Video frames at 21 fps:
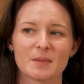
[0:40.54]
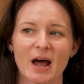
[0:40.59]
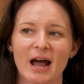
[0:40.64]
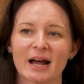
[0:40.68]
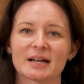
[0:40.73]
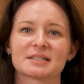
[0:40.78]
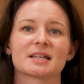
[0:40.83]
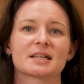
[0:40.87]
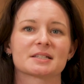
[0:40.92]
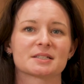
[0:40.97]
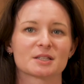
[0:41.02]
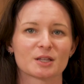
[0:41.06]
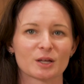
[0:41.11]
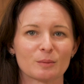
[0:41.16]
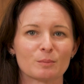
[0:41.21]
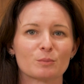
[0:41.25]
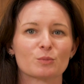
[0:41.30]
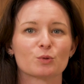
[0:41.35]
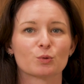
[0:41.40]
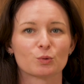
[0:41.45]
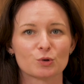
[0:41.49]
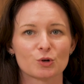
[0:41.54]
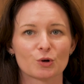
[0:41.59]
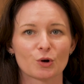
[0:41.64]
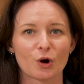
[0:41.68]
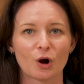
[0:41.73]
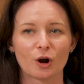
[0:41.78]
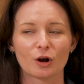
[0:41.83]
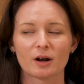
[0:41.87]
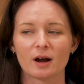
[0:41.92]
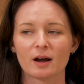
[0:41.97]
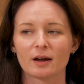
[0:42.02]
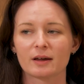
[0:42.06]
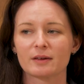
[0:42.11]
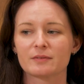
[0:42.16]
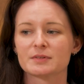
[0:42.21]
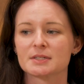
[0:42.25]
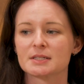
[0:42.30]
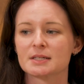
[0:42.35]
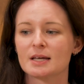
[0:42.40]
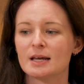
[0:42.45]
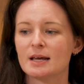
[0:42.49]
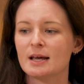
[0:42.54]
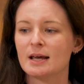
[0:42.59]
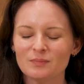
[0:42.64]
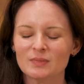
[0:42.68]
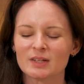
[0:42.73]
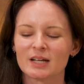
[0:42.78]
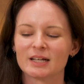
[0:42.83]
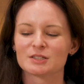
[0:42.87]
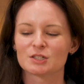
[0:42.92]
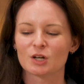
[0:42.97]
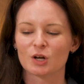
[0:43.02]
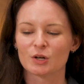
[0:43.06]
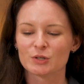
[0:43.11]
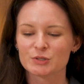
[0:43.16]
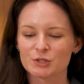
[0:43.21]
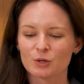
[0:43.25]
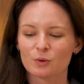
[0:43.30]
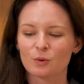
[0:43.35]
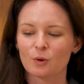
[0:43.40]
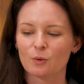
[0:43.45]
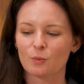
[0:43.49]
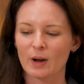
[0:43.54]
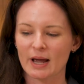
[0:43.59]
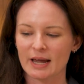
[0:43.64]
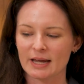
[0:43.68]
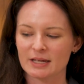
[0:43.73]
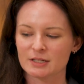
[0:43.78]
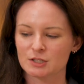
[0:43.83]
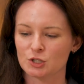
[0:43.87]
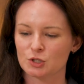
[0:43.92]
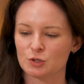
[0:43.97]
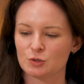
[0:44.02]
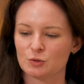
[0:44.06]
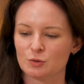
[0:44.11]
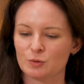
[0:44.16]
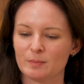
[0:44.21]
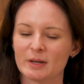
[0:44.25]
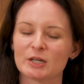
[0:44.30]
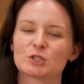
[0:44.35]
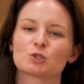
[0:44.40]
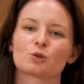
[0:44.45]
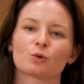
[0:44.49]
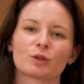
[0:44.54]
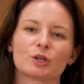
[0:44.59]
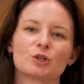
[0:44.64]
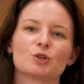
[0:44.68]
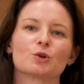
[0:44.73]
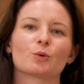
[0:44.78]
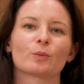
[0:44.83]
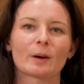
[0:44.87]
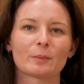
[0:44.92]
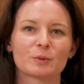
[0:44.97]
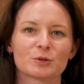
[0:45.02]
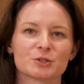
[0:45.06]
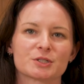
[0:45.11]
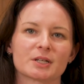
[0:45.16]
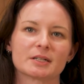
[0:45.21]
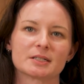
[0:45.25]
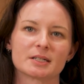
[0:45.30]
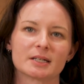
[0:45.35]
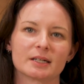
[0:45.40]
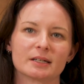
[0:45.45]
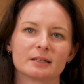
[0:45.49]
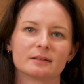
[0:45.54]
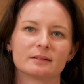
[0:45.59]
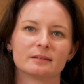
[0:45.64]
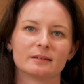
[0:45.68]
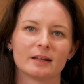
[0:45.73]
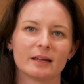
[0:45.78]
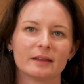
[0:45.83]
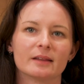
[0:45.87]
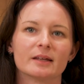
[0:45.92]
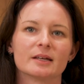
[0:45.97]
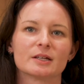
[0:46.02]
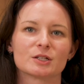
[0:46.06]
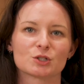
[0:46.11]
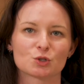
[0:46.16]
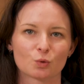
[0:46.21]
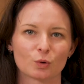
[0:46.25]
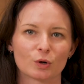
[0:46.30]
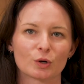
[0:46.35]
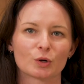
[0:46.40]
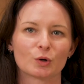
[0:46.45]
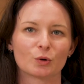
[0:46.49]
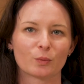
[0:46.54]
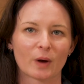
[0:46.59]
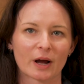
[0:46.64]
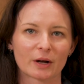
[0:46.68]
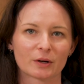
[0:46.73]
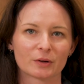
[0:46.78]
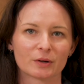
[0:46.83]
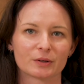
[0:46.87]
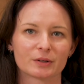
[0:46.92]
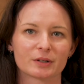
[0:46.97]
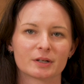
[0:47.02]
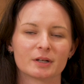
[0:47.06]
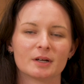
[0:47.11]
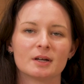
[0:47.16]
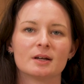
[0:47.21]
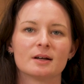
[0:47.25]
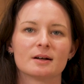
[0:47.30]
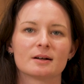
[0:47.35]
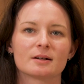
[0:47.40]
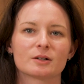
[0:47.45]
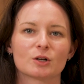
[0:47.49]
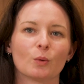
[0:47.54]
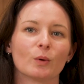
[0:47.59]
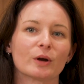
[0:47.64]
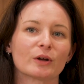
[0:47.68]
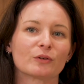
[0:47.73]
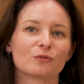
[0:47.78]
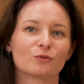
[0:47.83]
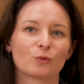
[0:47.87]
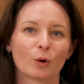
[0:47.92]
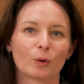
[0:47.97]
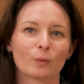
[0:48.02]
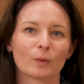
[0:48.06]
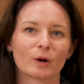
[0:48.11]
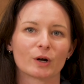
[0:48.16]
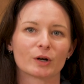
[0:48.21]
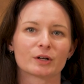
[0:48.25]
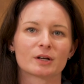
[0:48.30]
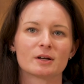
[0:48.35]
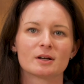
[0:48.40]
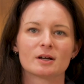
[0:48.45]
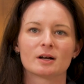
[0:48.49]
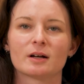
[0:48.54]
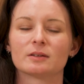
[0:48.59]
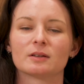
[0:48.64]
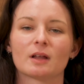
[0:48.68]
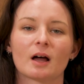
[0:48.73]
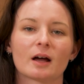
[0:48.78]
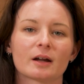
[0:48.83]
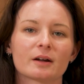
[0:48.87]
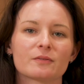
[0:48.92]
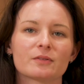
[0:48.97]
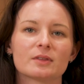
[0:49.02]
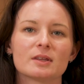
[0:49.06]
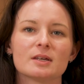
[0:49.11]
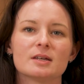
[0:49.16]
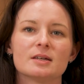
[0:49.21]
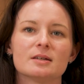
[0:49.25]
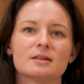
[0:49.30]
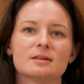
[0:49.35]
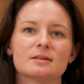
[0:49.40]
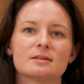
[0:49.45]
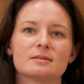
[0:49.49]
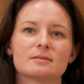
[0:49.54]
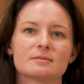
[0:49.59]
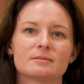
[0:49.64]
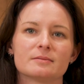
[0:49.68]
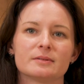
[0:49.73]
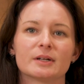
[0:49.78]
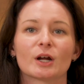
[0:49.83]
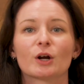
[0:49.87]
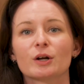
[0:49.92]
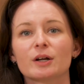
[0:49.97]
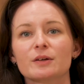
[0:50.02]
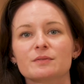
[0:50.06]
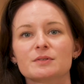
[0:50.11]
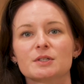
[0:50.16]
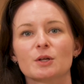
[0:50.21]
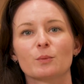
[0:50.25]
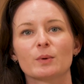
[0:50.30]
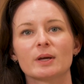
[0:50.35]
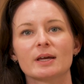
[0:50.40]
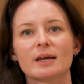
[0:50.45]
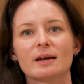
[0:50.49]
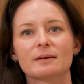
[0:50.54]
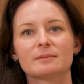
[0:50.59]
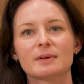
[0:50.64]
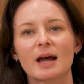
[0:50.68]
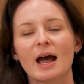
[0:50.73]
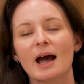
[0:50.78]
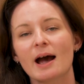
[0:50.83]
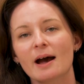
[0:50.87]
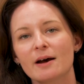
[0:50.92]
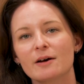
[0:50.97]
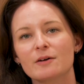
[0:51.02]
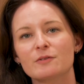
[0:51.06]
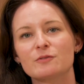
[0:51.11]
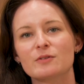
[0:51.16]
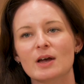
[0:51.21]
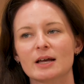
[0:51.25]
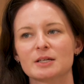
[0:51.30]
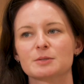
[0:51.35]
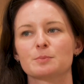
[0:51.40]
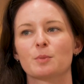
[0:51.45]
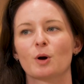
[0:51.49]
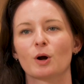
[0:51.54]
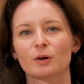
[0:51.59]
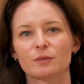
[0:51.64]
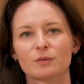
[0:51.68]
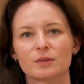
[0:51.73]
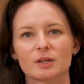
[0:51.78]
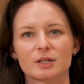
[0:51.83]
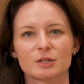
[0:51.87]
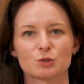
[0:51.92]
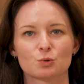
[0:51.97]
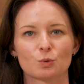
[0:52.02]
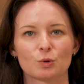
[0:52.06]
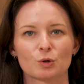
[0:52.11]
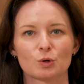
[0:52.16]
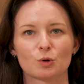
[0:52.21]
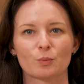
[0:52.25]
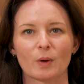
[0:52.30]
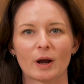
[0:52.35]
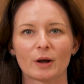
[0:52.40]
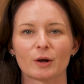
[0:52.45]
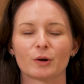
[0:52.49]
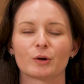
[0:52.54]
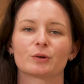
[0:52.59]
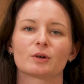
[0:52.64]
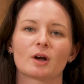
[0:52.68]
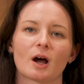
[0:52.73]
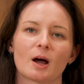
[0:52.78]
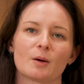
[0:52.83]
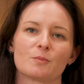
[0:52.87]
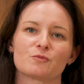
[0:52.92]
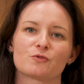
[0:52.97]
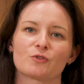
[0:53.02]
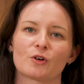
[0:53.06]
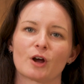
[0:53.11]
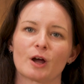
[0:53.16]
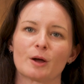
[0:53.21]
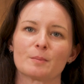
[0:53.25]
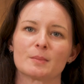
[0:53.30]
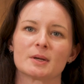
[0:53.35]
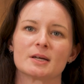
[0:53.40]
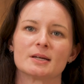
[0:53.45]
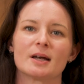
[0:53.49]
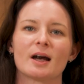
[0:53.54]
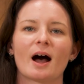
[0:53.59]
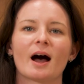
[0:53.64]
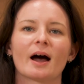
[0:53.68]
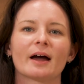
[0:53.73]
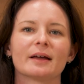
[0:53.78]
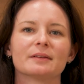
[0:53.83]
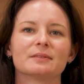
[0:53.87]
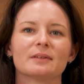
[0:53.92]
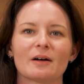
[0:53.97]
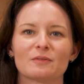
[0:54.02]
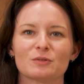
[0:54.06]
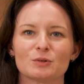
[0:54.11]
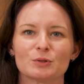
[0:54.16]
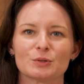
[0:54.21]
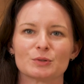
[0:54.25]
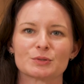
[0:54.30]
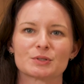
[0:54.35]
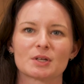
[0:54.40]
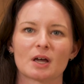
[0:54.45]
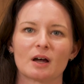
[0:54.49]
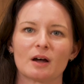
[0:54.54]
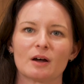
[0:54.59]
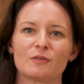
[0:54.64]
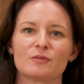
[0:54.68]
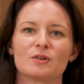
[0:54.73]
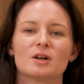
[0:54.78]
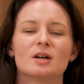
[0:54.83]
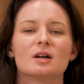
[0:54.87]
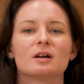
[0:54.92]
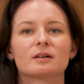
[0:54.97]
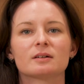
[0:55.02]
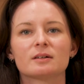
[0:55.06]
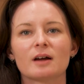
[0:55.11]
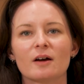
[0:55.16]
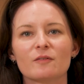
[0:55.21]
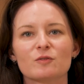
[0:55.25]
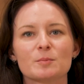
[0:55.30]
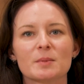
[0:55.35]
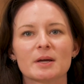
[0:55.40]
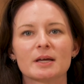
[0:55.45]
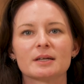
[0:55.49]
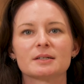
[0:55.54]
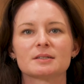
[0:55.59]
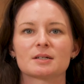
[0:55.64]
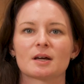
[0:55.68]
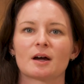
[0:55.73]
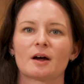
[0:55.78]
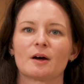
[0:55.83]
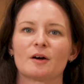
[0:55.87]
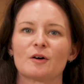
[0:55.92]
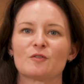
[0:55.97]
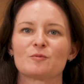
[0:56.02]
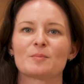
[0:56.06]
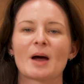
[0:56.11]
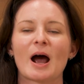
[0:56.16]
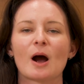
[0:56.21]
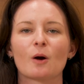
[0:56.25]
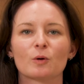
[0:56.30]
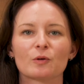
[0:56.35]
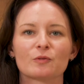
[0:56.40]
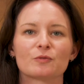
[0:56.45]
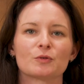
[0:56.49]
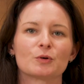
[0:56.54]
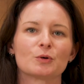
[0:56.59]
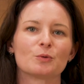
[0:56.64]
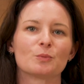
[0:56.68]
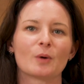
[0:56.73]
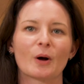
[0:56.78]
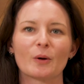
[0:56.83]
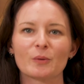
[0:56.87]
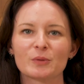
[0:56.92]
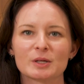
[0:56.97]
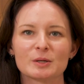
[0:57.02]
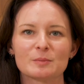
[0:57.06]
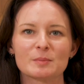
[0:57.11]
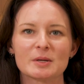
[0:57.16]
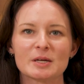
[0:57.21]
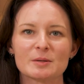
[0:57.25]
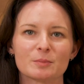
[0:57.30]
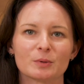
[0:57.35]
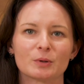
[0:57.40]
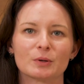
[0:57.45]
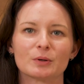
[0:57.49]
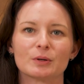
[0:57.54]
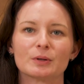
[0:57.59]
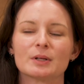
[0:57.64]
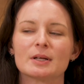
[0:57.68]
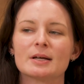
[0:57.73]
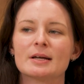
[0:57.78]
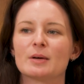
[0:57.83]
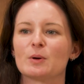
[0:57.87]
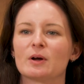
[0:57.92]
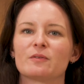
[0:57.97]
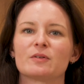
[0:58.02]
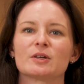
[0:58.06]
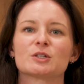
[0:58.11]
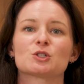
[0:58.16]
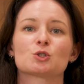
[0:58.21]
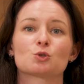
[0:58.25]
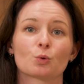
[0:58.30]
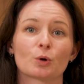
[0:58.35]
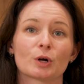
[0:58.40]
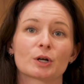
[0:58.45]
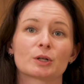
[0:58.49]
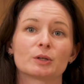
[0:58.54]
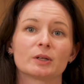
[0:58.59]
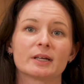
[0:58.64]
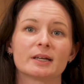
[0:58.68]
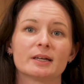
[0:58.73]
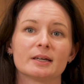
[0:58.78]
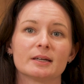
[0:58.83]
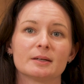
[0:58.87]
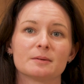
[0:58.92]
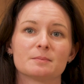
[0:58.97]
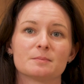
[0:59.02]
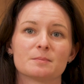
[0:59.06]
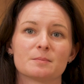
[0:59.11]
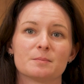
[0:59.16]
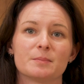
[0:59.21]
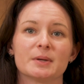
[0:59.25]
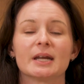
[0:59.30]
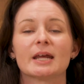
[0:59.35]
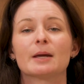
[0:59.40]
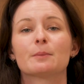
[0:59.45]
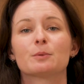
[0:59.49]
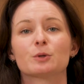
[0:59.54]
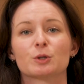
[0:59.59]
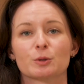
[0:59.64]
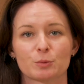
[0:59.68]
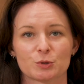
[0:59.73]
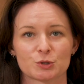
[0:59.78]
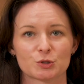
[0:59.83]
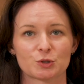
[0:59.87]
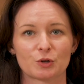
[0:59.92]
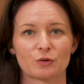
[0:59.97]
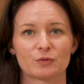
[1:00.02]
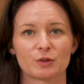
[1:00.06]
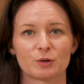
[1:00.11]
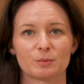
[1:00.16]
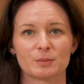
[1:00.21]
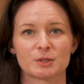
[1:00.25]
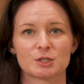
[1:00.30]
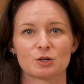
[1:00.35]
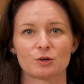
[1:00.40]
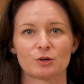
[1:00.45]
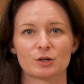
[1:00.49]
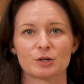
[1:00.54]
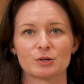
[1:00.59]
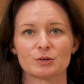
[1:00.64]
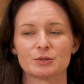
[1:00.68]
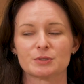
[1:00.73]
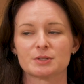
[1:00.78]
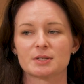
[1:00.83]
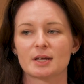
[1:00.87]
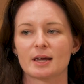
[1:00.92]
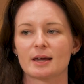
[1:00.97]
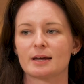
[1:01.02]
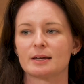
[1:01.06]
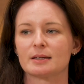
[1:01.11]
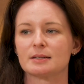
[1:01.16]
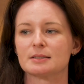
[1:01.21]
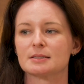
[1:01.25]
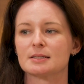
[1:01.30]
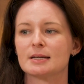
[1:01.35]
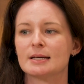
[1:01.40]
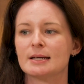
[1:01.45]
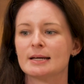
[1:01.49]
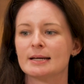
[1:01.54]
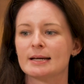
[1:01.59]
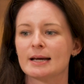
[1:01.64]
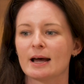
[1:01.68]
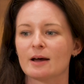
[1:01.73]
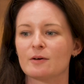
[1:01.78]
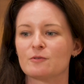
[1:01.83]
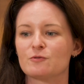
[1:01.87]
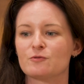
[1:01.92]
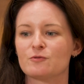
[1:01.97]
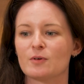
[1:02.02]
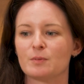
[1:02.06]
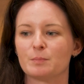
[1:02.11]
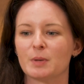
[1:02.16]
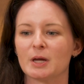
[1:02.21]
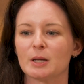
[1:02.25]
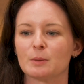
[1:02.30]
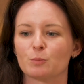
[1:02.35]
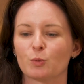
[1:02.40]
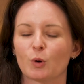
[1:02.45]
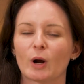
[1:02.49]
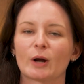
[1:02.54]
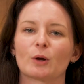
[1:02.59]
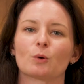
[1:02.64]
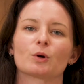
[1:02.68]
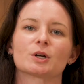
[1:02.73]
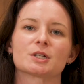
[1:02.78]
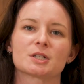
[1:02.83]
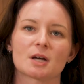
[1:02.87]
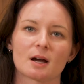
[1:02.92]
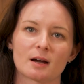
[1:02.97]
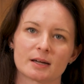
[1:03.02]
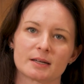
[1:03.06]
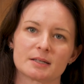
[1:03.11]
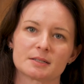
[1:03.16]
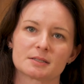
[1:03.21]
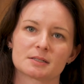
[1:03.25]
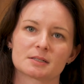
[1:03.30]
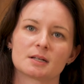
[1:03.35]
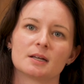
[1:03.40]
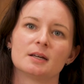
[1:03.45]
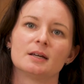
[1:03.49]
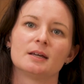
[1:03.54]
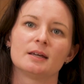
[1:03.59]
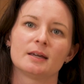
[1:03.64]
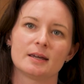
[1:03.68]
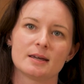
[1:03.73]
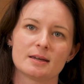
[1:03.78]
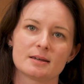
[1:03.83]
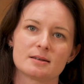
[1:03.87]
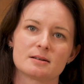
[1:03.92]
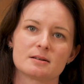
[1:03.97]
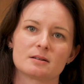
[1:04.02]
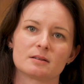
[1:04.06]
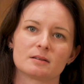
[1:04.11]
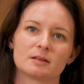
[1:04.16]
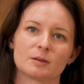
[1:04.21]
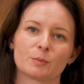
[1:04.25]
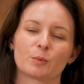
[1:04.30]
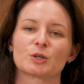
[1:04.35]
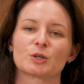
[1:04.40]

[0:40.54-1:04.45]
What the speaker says: access them through your archives. It's also a way to make sure that you're represented in the historical record going forward. A lot of the narratives that we have as part of the historical record come from the high levels of government, of powerful, wealthy people who have historically been able to preserve their materials and have been prioritized in the